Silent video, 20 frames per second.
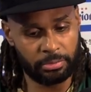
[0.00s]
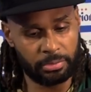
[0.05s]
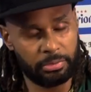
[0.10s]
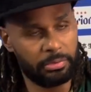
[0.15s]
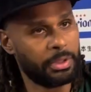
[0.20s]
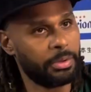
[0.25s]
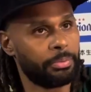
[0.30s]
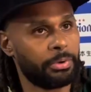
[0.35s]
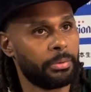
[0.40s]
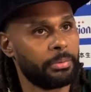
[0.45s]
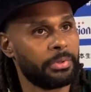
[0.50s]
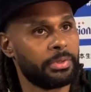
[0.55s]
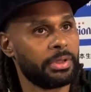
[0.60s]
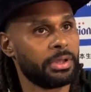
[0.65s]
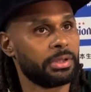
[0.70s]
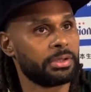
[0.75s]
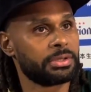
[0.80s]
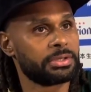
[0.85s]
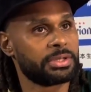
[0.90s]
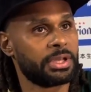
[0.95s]
They're probably
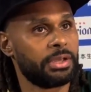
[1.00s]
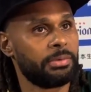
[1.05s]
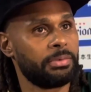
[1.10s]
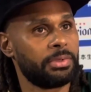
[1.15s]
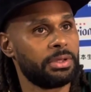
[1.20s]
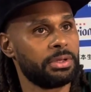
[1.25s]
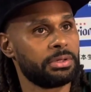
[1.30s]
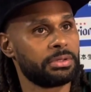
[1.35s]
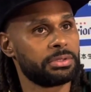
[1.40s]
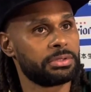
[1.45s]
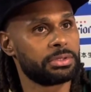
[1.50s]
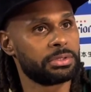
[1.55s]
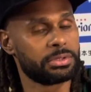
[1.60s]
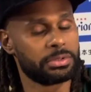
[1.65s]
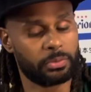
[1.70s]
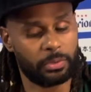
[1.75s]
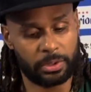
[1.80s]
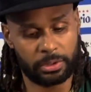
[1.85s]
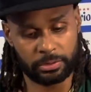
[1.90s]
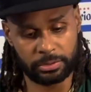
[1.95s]
thinking the same thing as
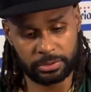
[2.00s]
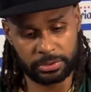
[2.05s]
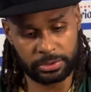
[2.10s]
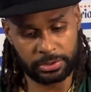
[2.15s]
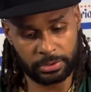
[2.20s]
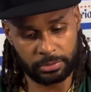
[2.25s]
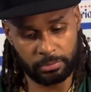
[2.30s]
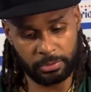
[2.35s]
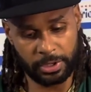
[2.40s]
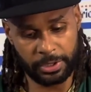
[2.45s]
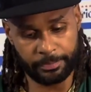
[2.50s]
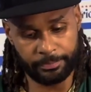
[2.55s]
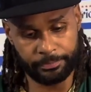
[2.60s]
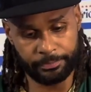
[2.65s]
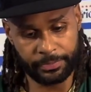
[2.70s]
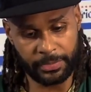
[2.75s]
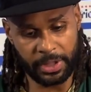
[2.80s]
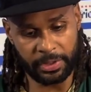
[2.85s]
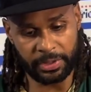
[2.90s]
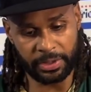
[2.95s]
well. So
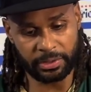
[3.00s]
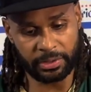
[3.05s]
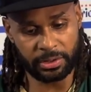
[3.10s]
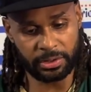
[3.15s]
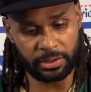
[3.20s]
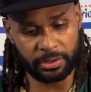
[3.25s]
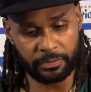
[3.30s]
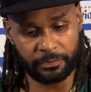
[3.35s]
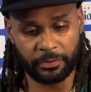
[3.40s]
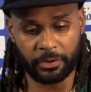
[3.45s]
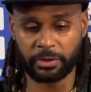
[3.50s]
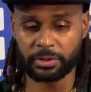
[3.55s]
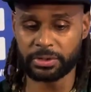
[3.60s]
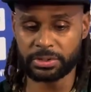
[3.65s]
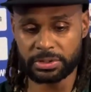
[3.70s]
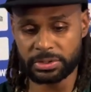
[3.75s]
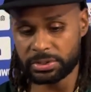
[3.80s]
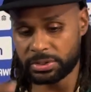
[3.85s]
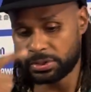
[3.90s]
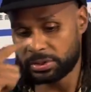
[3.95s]
I think that the
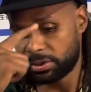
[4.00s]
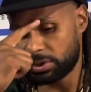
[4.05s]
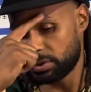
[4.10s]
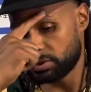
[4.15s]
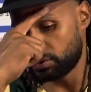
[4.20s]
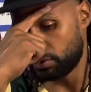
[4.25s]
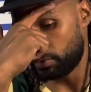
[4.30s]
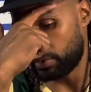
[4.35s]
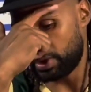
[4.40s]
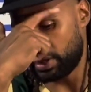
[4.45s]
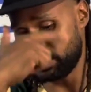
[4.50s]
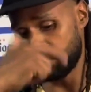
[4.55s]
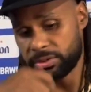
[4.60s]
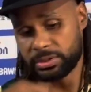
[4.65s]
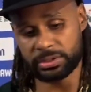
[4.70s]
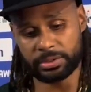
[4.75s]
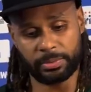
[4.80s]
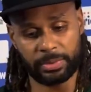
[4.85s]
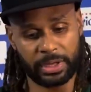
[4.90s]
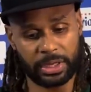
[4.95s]
focus is, as always,
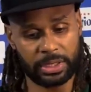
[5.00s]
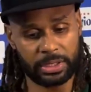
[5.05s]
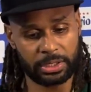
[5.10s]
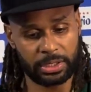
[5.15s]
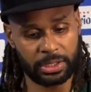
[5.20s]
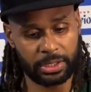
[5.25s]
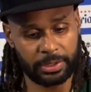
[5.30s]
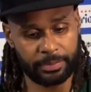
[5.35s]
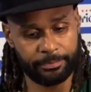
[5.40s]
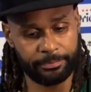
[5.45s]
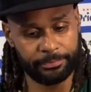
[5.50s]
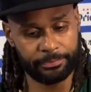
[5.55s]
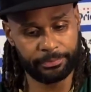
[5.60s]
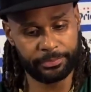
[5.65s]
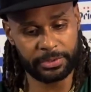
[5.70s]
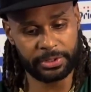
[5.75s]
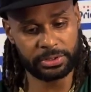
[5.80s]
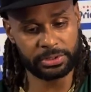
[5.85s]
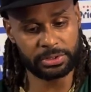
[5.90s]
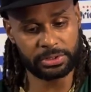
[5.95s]
is about
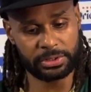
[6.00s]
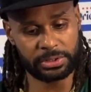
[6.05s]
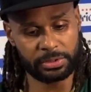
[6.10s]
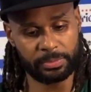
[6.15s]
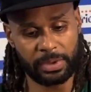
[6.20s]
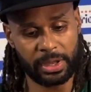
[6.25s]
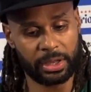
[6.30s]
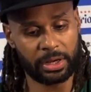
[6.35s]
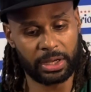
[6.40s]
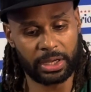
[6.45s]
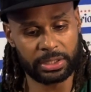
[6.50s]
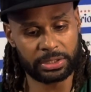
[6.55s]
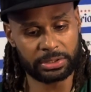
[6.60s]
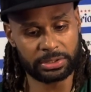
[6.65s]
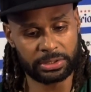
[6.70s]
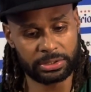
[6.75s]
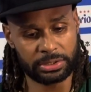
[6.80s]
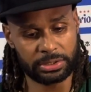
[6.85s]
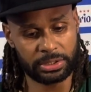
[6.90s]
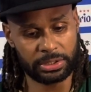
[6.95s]
about us
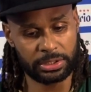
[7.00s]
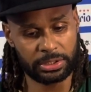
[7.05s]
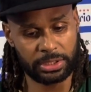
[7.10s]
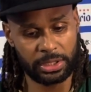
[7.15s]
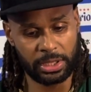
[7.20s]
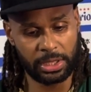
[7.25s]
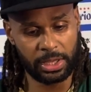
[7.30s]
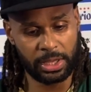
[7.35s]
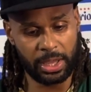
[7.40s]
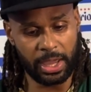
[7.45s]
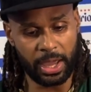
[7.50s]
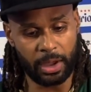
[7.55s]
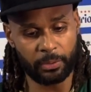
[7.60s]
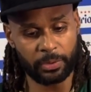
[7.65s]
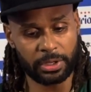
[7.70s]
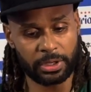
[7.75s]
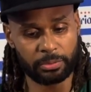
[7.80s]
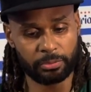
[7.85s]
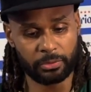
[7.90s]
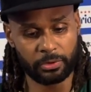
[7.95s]
and how we
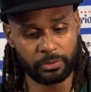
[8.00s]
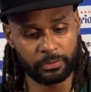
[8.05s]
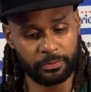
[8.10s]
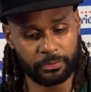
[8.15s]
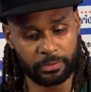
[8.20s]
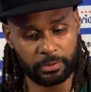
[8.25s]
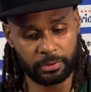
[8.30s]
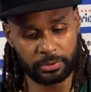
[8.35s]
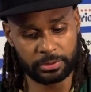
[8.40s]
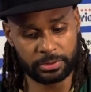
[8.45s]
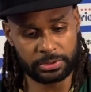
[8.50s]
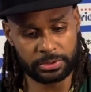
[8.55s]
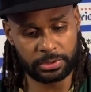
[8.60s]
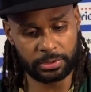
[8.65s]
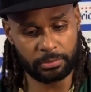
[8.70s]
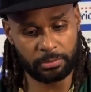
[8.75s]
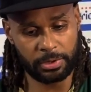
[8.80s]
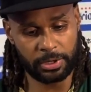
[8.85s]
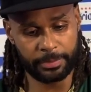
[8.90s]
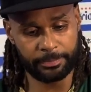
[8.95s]
can move forward.
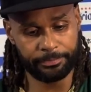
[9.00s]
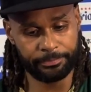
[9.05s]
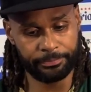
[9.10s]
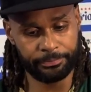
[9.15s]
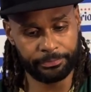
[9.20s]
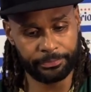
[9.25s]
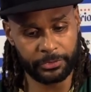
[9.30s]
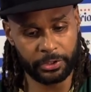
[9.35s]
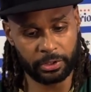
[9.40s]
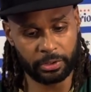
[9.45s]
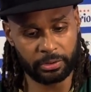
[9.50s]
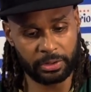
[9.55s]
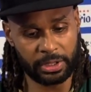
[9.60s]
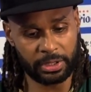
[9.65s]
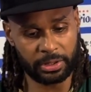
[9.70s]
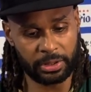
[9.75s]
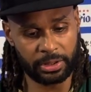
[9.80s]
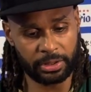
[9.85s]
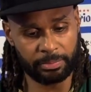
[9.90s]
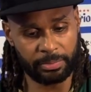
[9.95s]
So
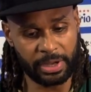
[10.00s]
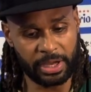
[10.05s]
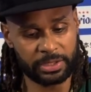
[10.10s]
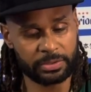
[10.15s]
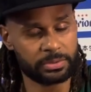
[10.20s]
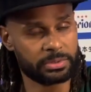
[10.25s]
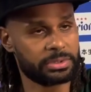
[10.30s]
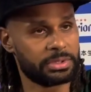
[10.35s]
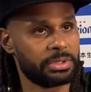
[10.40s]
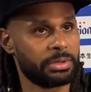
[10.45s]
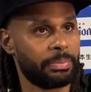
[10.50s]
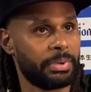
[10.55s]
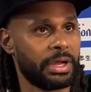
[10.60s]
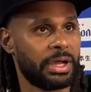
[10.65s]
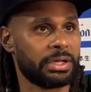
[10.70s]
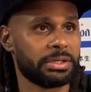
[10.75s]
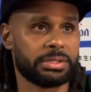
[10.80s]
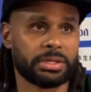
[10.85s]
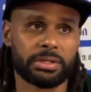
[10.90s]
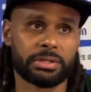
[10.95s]
that past was in the
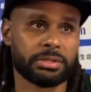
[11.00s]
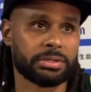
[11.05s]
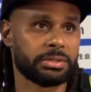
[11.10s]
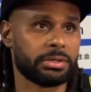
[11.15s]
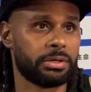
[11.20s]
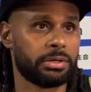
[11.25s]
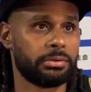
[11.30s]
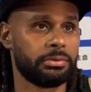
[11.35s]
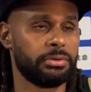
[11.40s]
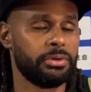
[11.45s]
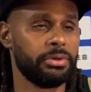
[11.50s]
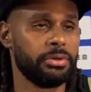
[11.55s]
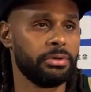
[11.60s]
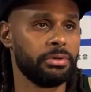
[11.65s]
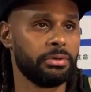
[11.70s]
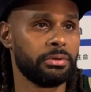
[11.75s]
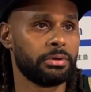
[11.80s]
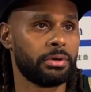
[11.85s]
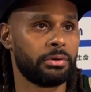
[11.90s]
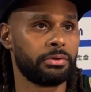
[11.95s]
past. Now this is a
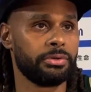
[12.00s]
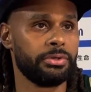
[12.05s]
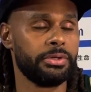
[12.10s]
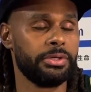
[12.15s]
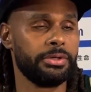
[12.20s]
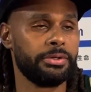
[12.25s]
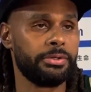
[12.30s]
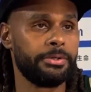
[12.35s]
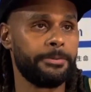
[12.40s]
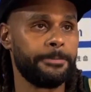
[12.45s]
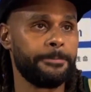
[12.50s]
whole new deal.